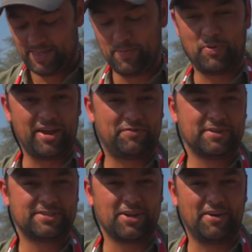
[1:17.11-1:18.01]
the
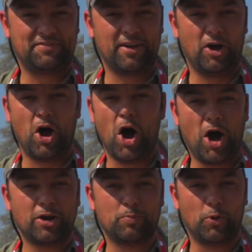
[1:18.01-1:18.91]
breakfast after a
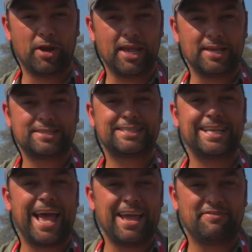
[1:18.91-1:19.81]
hard morning
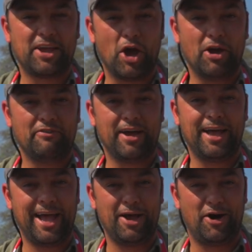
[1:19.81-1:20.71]
slaving
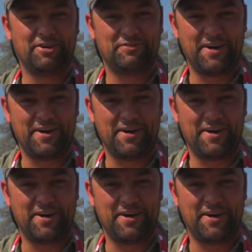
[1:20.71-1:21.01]
over a hot